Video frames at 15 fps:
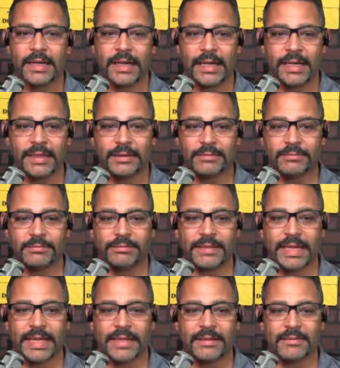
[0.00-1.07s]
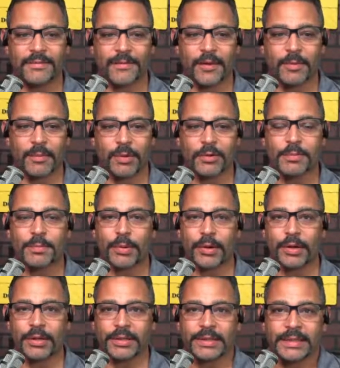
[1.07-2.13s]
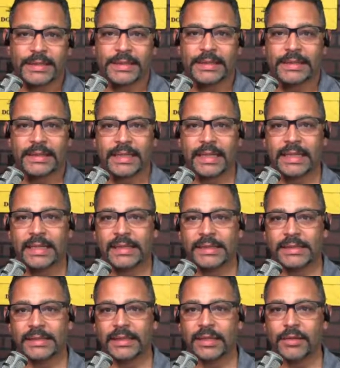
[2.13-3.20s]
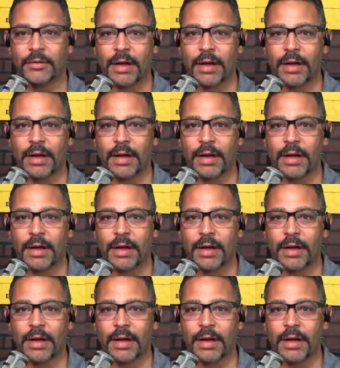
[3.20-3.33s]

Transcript: then for the most part, you